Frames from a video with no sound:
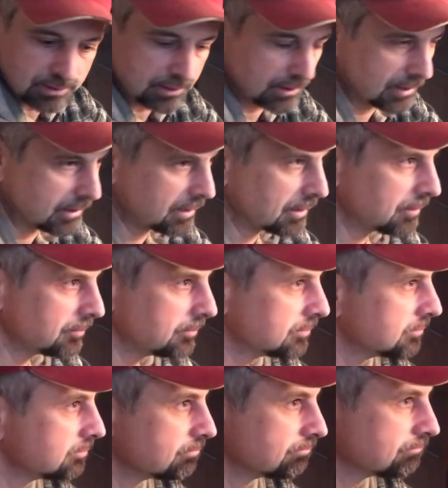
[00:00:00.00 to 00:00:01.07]

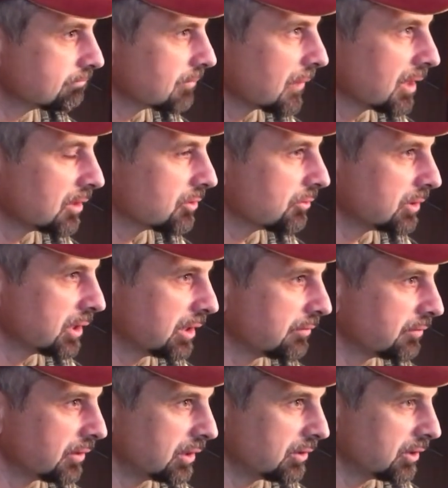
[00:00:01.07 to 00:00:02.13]
Um, that's really
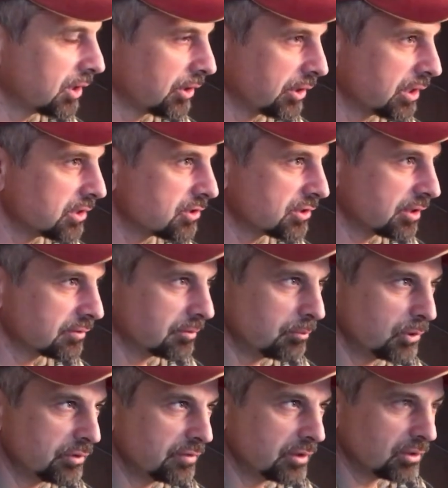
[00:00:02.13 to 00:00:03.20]
it for the interior. I just have to
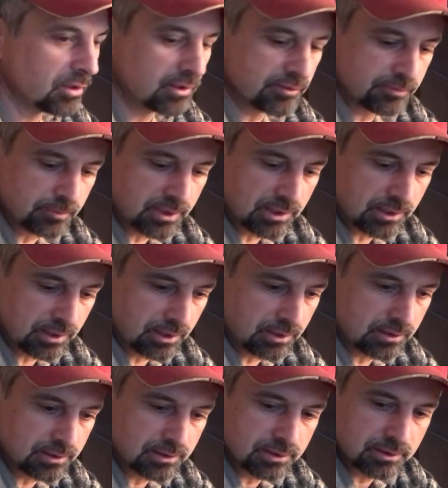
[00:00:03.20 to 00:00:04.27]
move in all of my
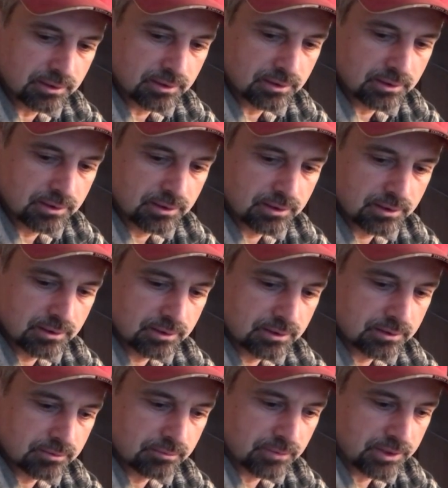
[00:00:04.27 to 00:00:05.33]

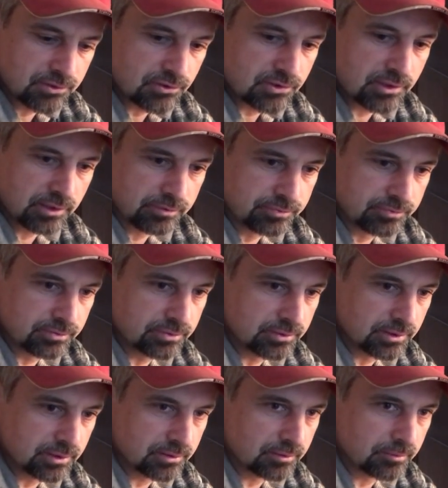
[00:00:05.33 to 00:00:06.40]
my stuff,
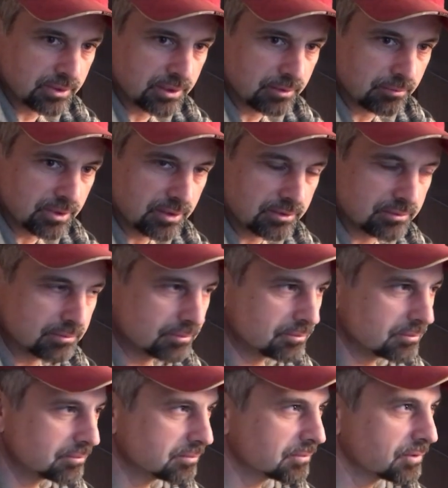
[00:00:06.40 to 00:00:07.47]
you know, my, my
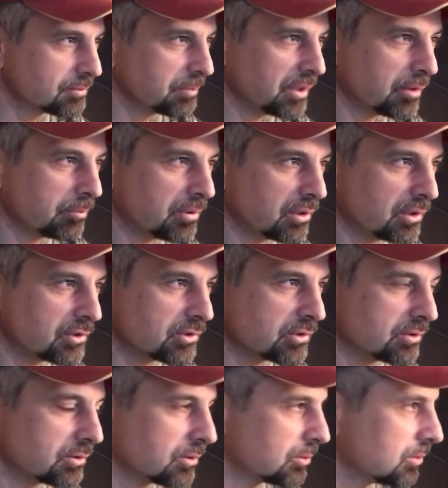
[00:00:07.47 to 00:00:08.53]
spare parts
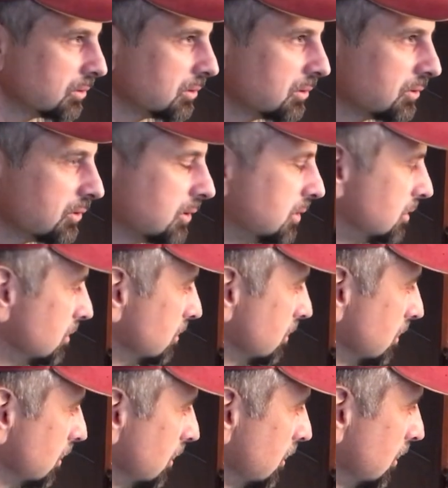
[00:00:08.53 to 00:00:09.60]
and tools and
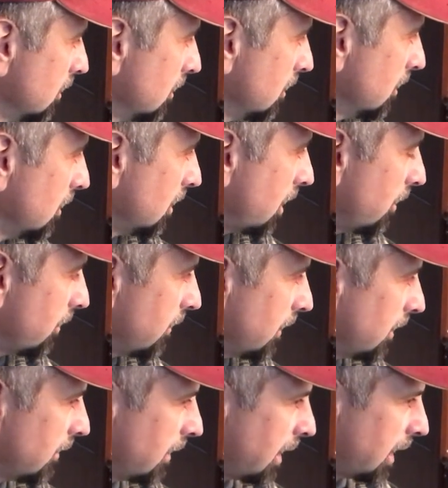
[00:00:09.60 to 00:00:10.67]

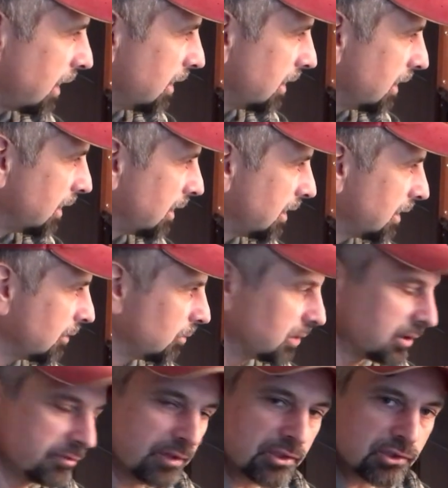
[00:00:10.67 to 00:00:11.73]
everything that uh, I
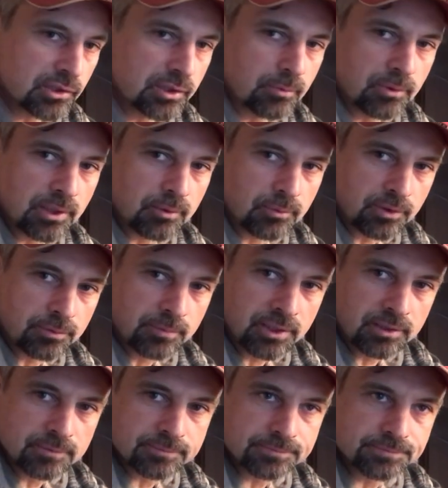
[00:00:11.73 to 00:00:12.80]
will eventually want with
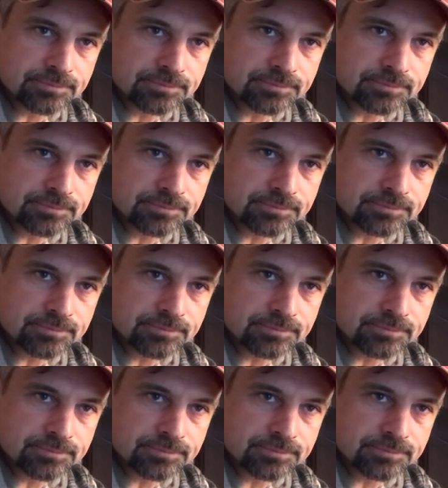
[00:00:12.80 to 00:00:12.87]
me.